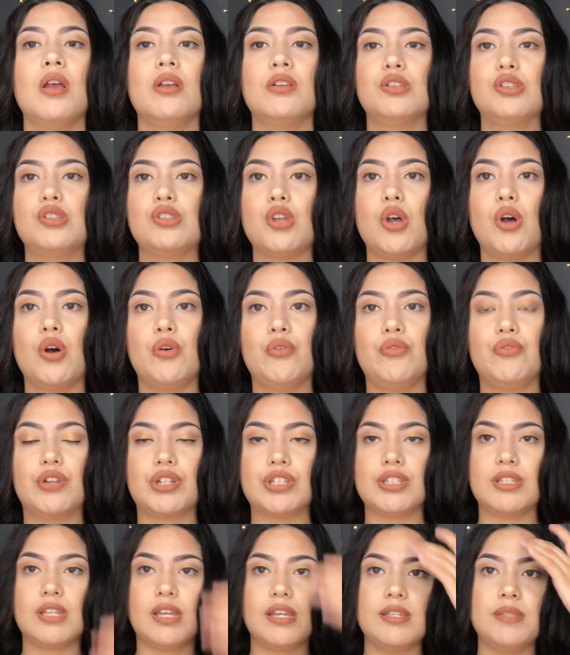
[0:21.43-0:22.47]
So for
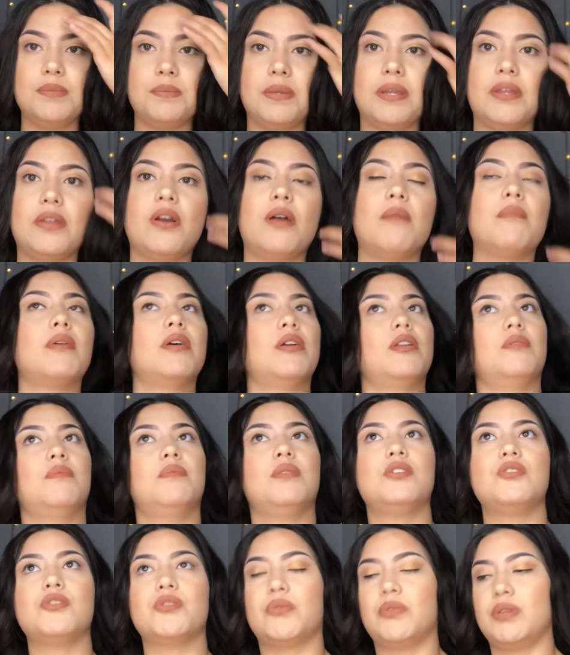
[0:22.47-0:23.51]
today's video, I'm gonna be
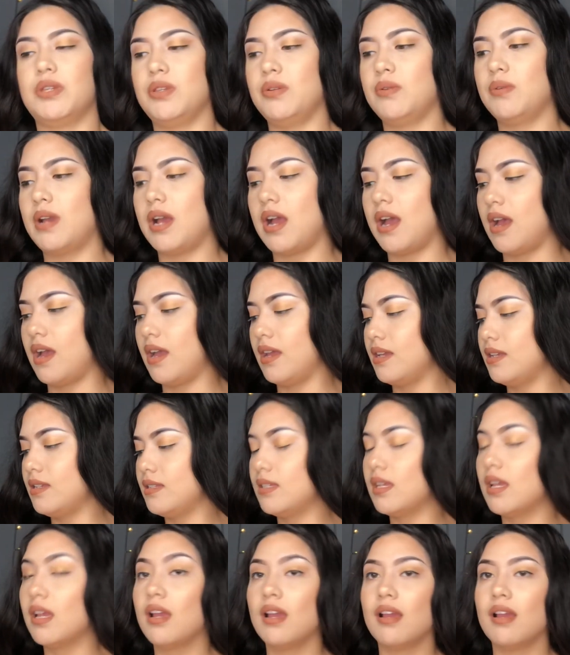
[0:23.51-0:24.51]
showing you guys